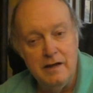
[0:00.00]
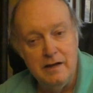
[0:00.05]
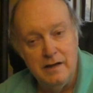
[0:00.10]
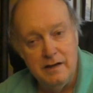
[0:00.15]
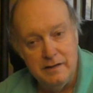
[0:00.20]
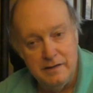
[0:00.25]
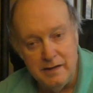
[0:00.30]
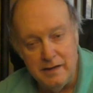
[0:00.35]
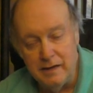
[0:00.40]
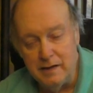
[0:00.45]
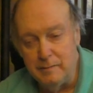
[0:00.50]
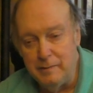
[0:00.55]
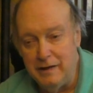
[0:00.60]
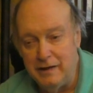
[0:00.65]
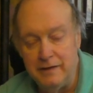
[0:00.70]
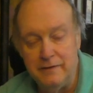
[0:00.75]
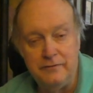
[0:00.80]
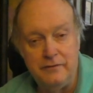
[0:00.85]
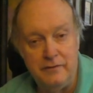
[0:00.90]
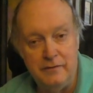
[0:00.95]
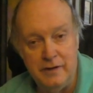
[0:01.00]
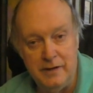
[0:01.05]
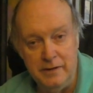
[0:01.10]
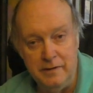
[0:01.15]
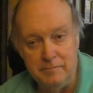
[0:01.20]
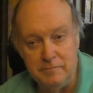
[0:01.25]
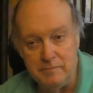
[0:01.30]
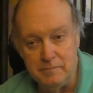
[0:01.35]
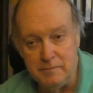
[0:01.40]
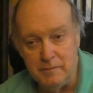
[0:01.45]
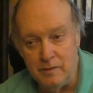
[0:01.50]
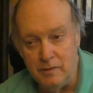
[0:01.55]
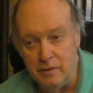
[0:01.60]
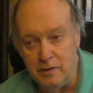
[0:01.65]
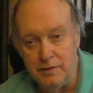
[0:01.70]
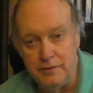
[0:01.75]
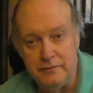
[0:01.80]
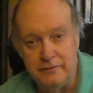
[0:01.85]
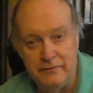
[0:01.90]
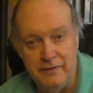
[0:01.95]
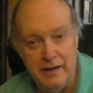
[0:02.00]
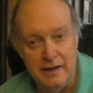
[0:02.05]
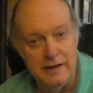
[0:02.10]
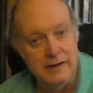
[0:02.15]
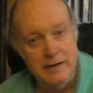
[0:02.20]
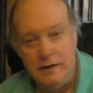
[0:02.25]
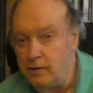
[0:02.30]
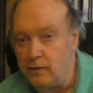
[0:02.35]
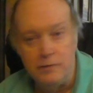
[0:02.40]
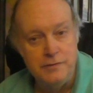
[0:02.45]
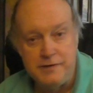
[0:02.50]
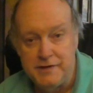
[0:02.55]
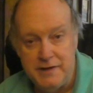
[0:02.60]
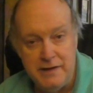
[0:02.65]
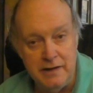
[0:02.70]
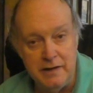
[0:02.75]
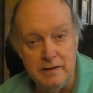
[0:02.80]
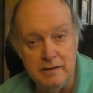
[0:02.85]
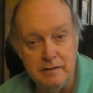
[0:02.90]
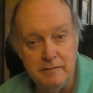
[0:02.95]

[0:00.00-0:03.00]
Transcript: Think about infrared or ultraviolet. You don't see it.